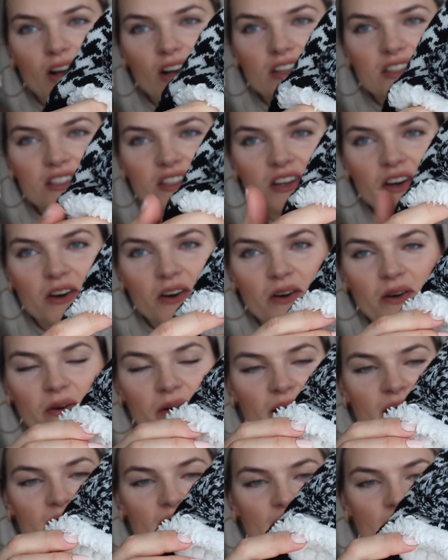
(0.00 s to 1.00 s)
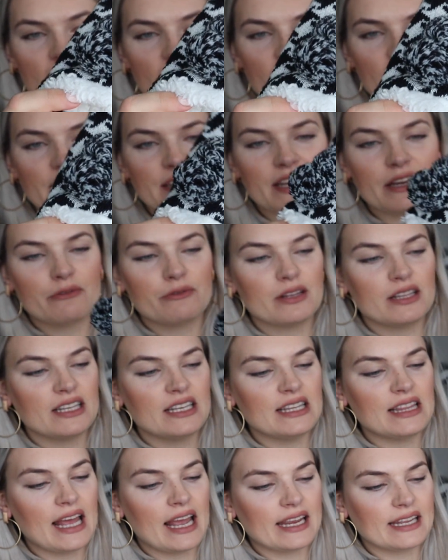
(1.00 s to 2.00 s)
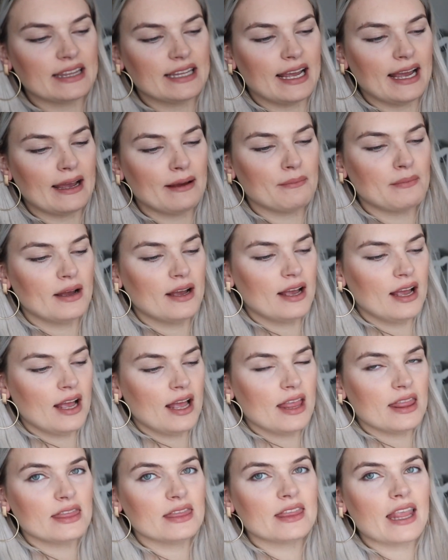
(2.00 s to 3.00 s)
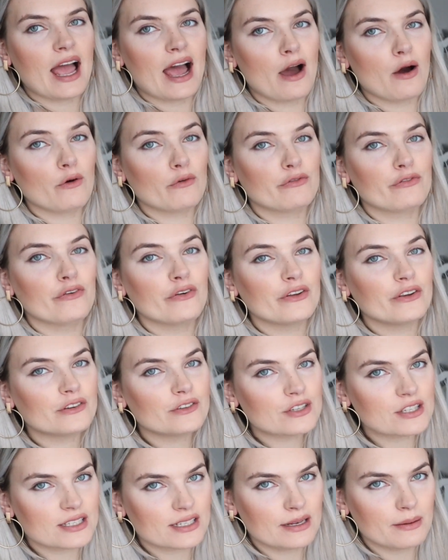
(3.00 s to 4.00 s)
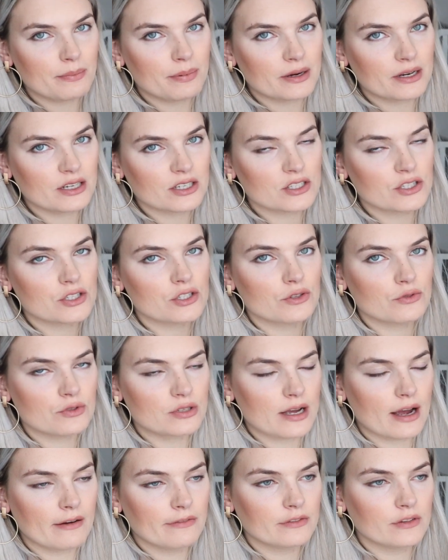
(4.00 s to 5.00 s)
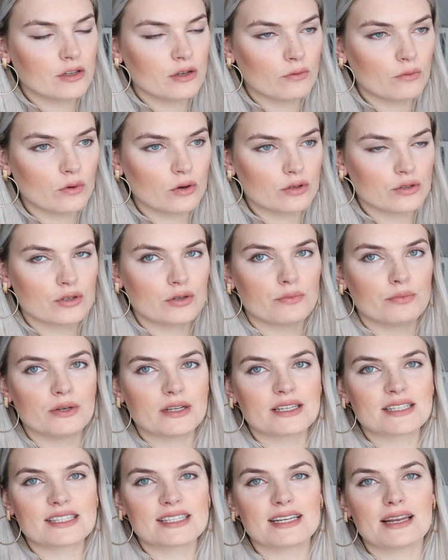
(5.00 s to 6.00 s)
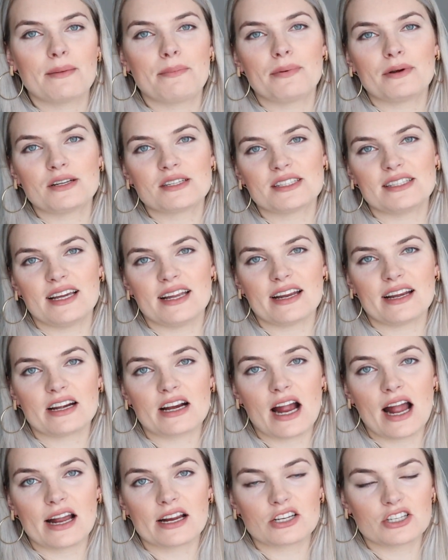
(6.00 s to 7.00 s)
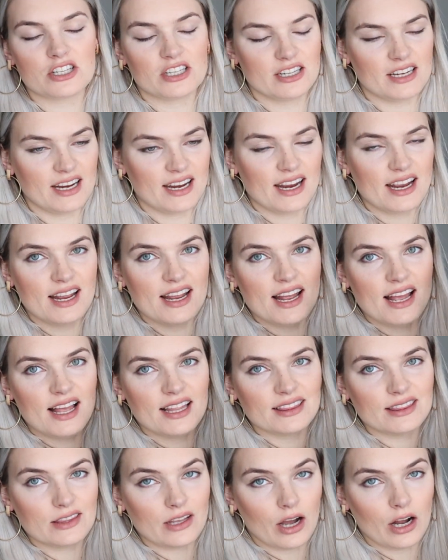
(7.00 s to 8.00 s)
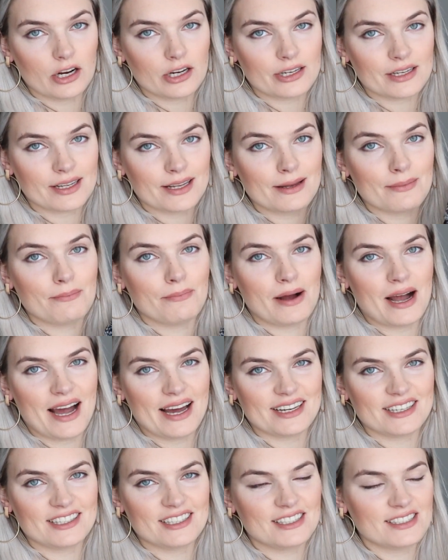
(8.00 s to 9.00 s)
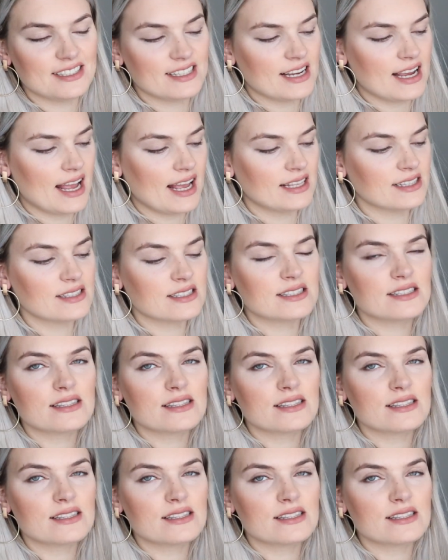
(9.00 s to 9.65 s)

Costco and I really like them. Now for your slippers, you definitely want to bring slippers that are actually dark pattern and